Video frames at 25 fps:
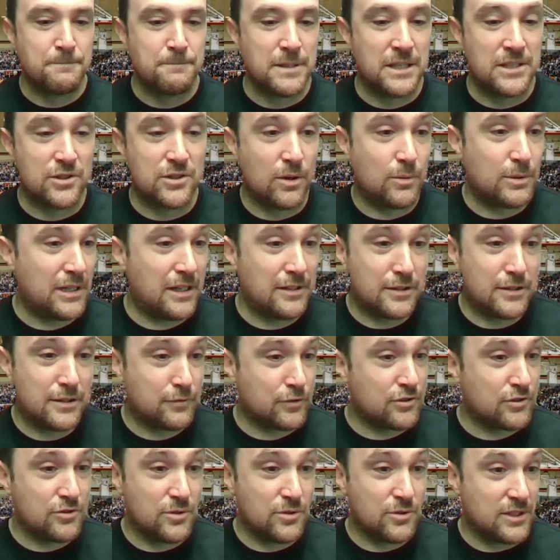So I went out there
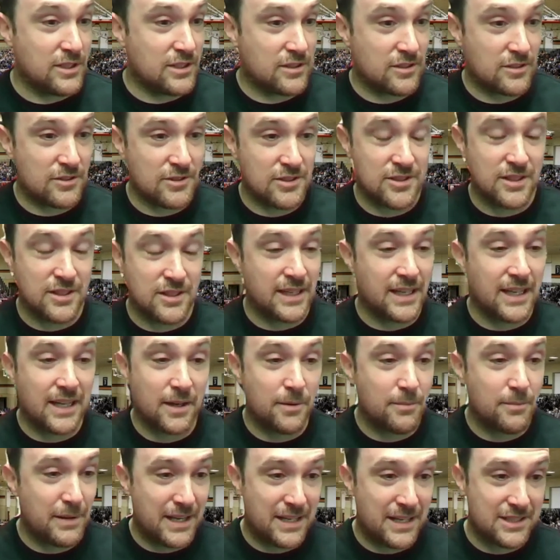for two years. I got
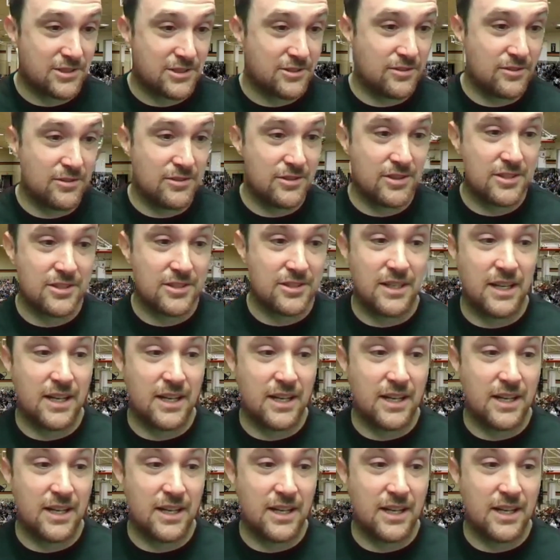a master's.